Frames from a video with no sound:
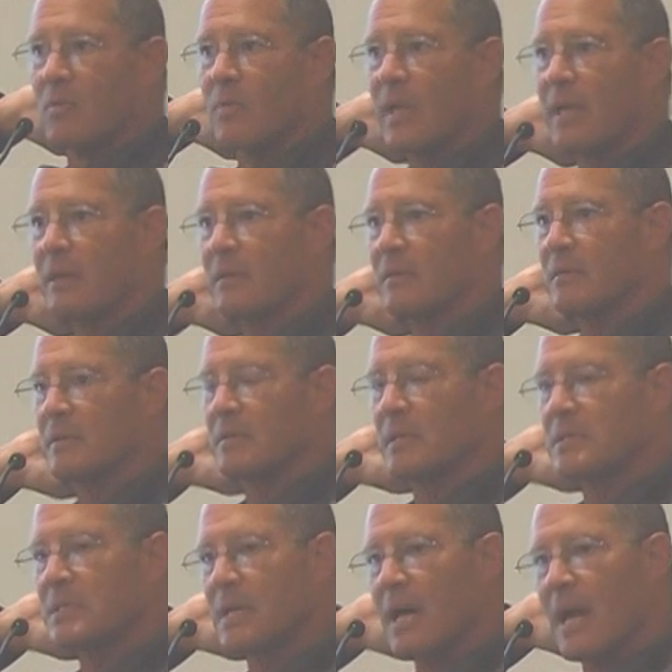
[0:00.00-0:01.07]

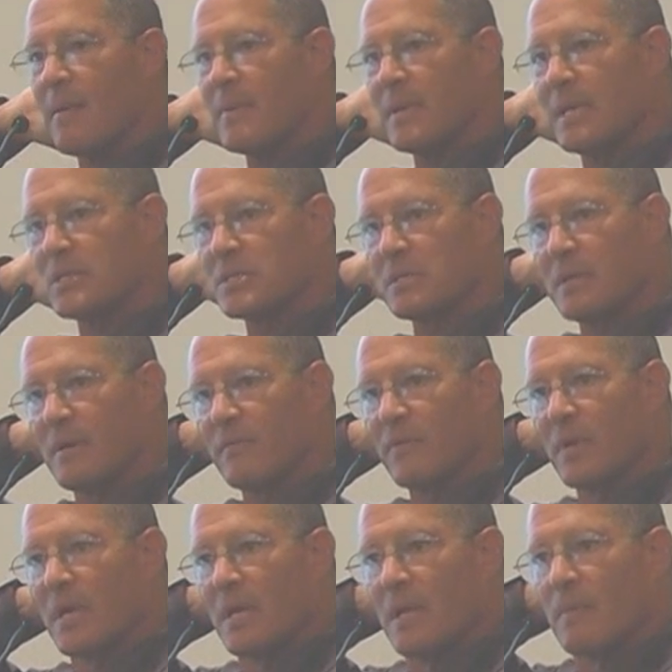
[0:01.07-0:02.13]
it's a combination
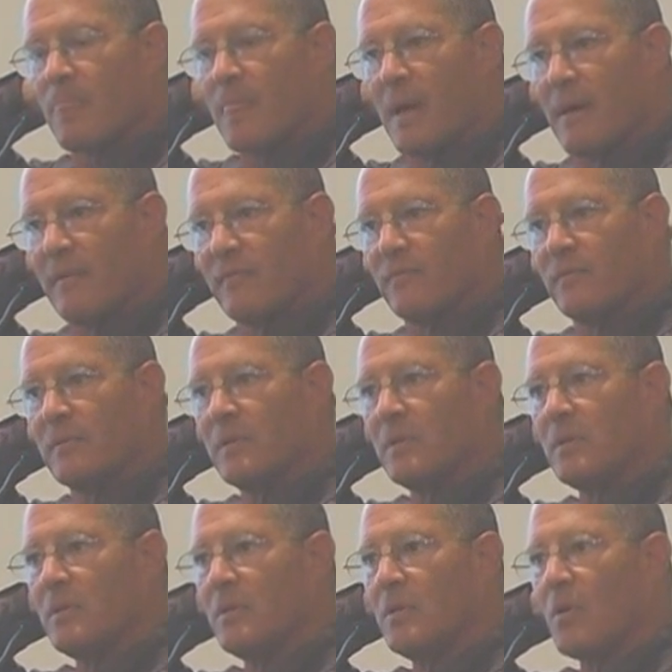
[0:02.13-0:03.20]
of
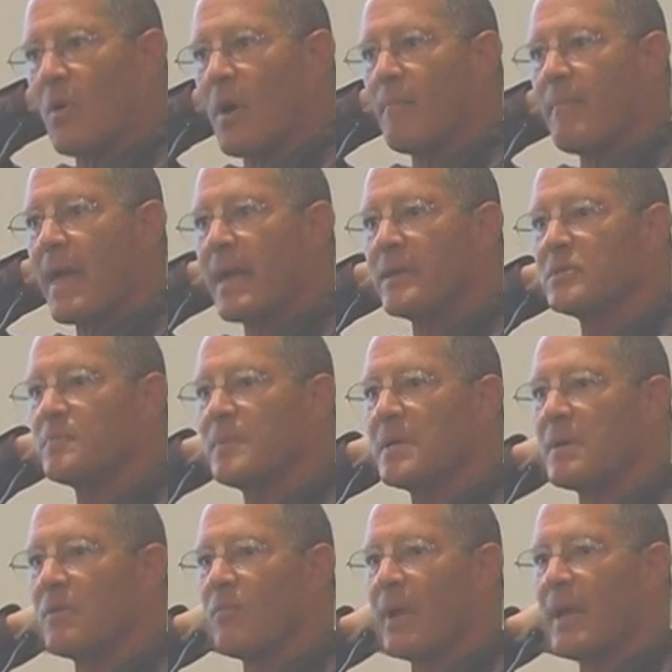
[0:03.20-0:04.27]
you know, our
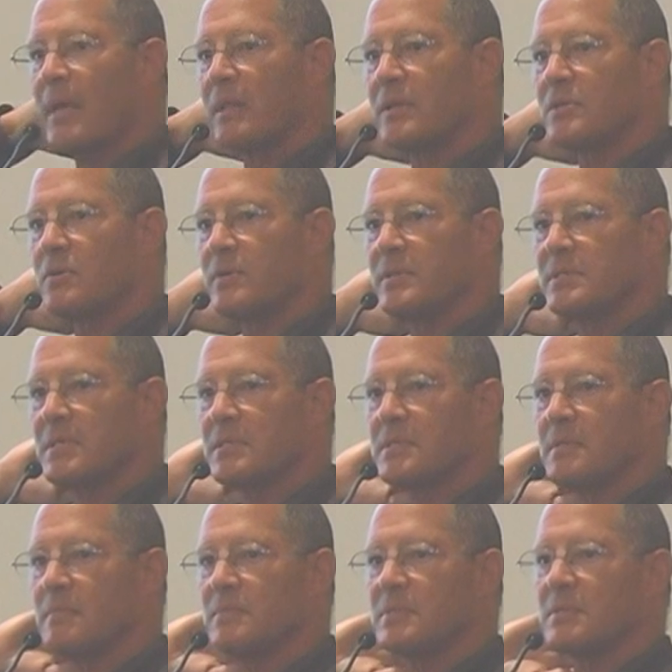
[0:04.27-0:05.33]
management and regulatory
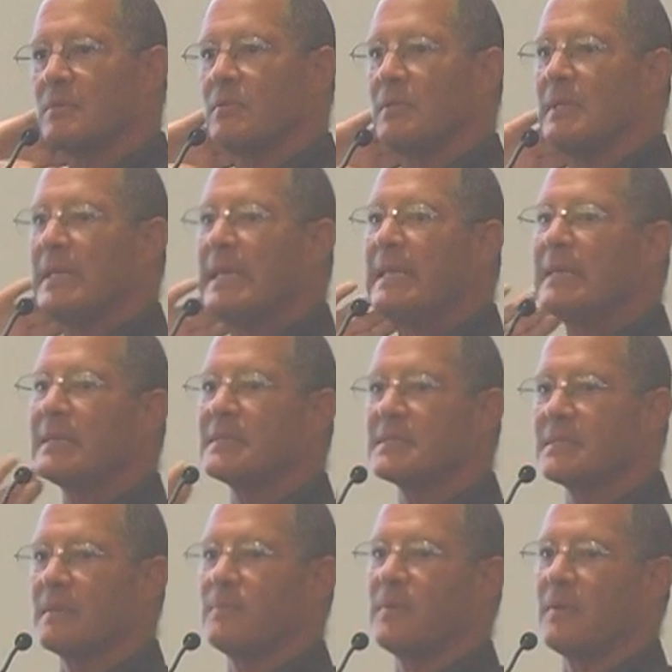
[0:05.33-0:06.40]
systems needing
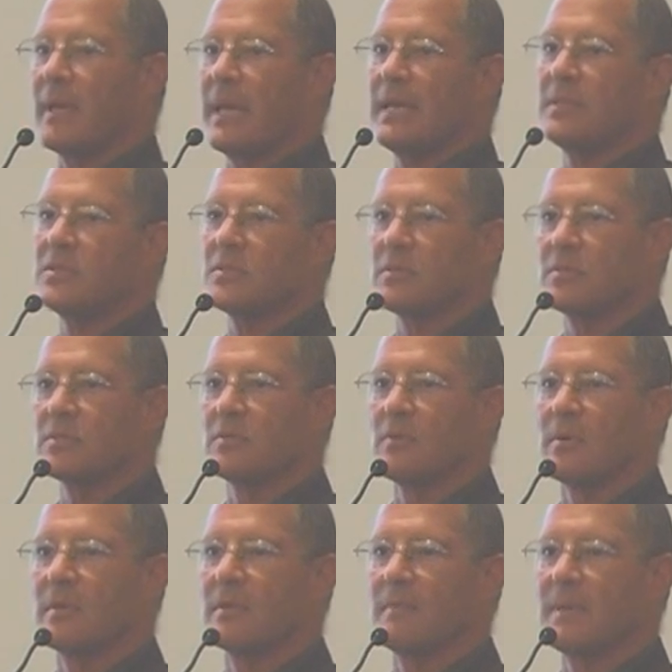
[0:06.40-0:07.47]
simple answers in
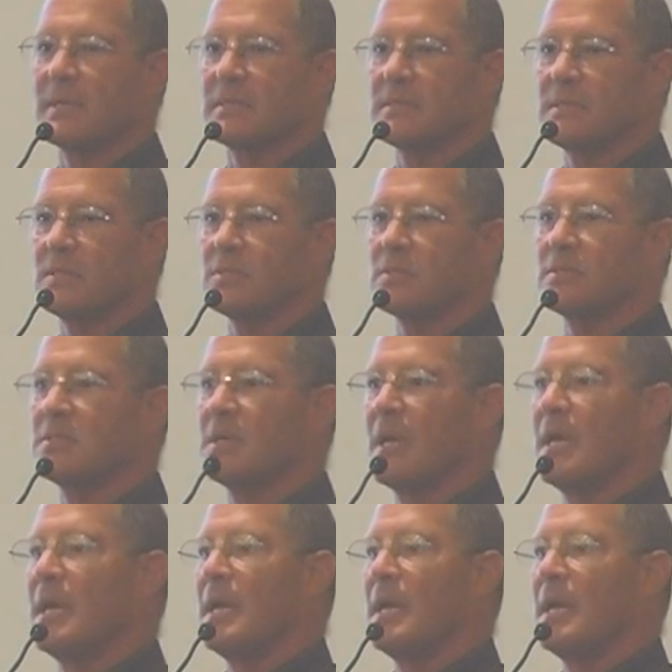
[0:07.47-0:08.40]
order to make decisions,